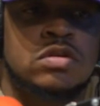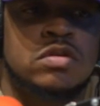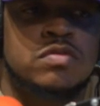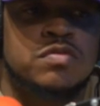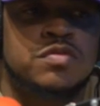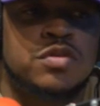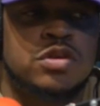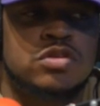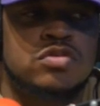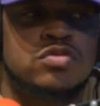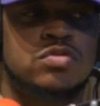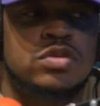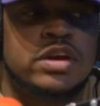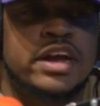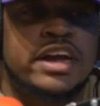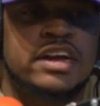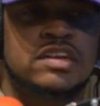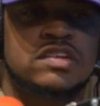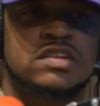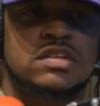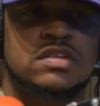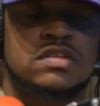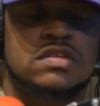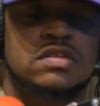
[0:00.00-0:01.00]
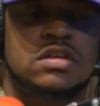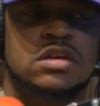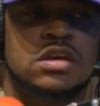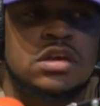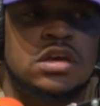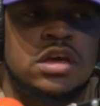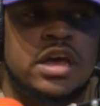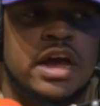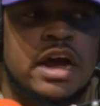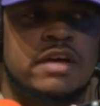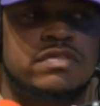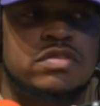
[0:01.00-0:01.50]
first reactions
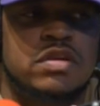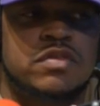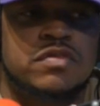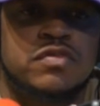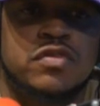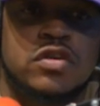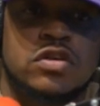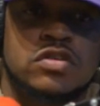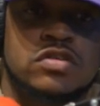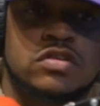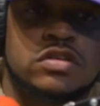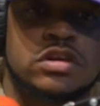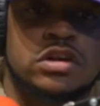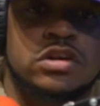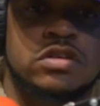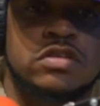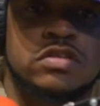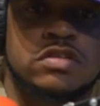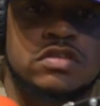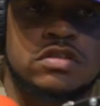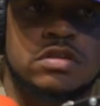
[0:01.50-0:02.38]
after first hearing